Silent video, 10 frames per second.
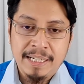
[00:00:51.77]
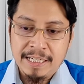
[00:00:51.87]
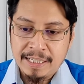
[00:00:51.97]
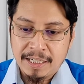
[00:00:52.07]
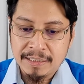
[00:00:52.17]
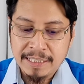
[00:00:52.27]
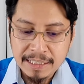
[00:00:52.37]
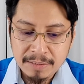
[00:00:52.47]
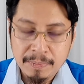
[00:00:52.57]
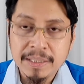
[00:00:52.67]
Now,
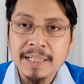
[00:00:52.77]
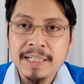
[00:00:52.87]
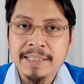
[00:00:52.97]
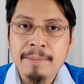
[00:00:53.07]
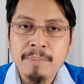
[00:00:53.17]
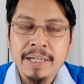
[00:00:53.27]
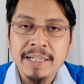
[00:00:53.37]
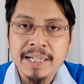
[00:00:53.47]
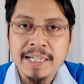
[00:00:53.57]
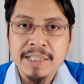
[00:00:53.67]
this particular template
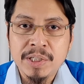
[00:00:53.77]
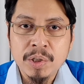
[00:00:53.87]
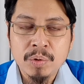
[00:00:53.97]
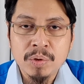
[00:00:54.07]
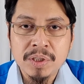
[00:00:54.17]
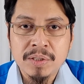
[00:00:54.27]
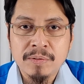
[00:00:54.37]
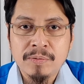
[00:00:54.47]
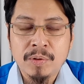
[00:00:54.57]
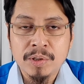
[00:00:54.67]
is used
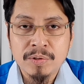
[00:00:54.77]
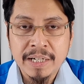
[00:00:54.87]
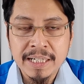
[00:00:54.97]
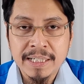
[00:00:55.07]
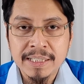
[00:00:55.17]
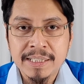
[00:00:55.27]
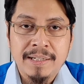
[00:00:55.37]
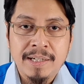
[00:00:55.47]
for trainers